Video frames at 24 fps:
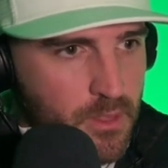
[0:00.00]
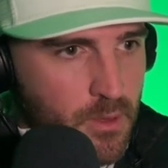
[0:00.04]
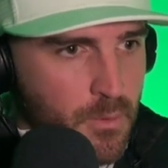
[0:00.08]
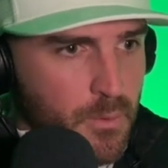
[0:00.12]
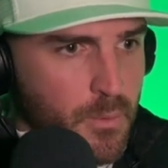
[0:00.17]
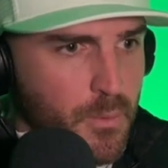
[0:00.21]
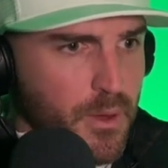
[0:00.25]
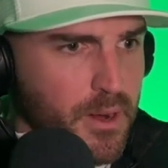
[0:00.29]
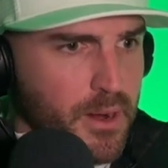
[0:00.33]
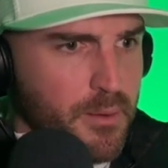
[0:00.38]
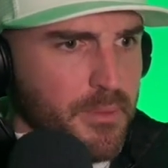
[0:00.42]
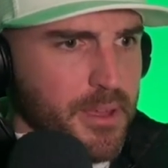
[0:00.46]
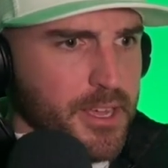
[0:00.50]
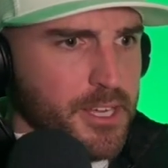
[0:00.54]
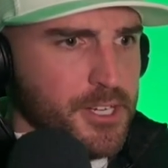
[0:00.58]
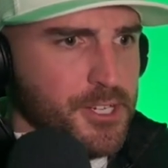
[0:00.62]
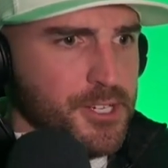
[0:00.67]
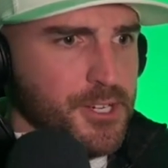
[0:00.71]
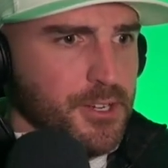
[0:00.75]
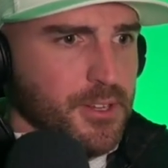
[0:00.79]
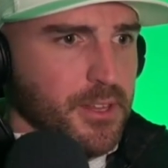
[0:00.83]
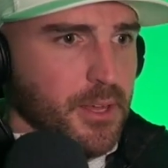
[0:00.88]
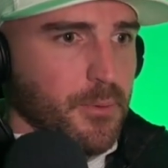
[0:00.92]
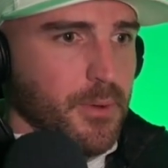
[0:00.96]
we want to make
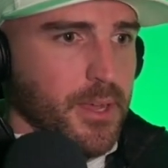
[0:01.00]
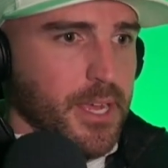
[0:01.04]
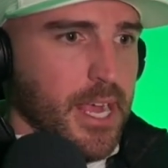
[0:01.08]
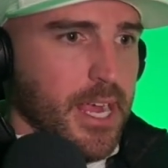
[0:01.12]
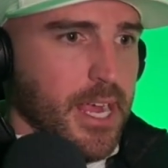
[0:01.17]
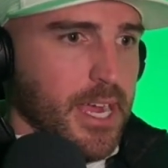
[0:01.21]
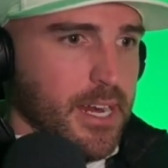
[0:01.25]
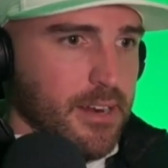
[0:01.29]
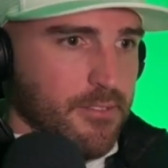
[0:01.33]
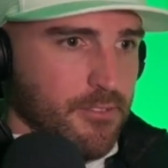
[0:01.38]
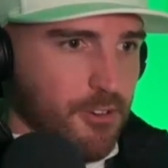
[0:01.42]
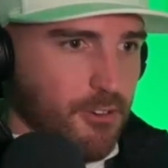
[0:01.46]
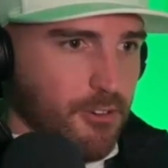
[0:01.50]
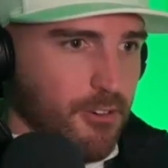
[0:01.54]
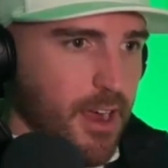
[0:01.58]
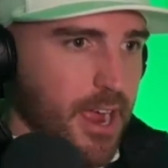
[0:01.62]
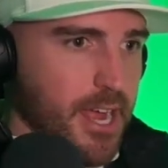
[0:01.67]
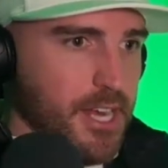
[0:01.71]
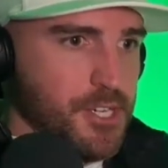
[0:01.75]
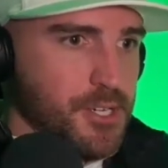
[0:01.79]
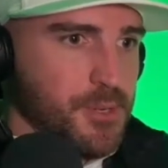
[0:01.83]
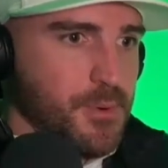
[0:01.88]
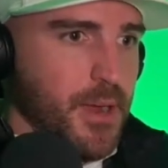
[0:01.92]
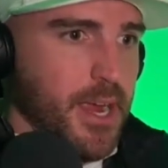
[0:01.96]
sure that we can kind of
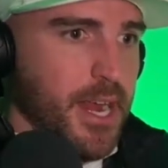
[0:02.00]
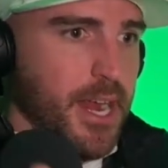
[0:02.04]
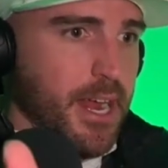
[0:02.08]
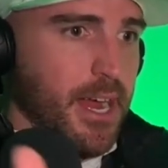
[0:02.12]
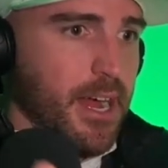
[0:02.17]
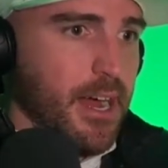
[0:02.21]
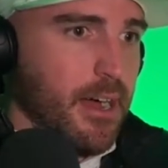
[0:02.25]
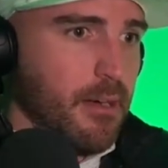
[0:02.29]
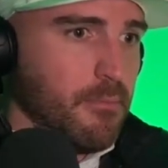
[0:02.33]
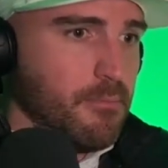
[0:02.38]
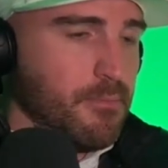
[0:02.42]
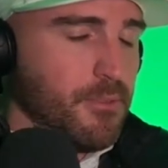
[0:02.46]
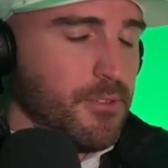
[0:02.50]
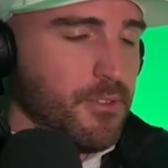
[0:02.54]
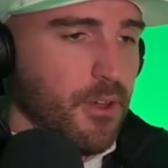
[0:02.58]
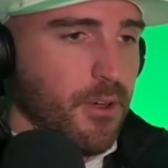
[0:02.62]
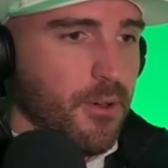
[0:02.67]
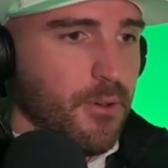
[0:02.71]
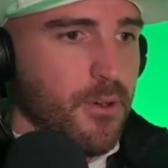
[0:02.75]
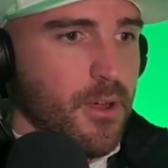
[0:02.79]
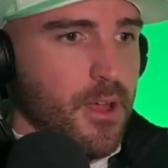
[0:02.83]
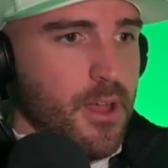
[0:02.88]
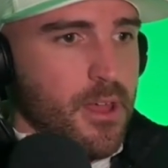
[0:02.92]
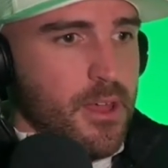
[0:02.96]
graduate up.
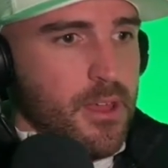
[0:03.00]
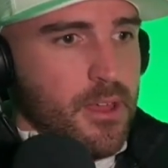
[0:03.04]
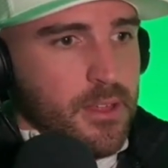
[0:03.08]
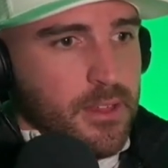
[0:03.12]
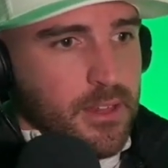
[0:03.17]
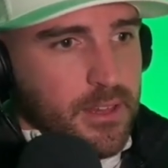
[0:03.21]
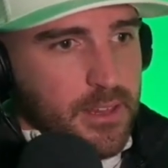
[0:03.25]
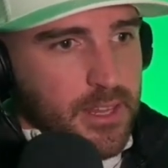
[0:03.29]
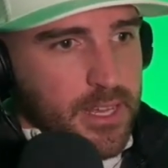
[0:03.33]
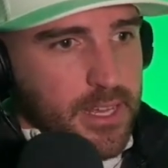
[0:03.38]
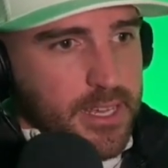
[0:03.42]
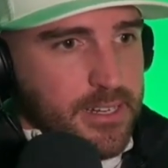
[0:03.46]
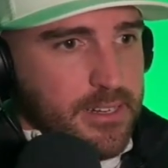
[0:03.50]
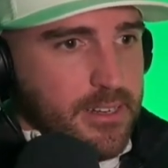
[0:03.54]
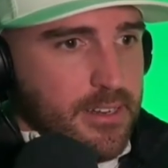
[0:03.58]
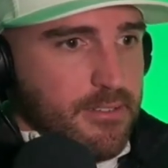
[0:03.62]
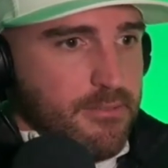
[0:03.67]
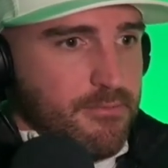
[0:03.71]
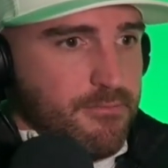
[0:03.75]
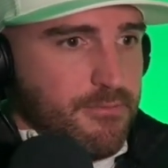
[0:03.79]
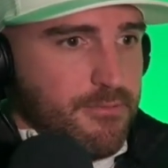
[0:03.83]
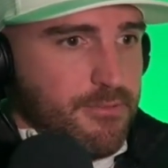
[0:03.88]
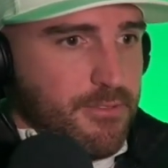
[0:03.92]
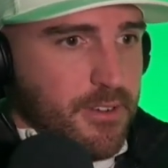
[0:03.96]
So light
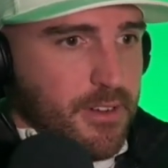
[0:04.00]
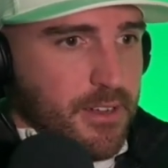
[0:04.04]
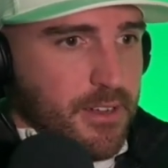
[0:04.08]
and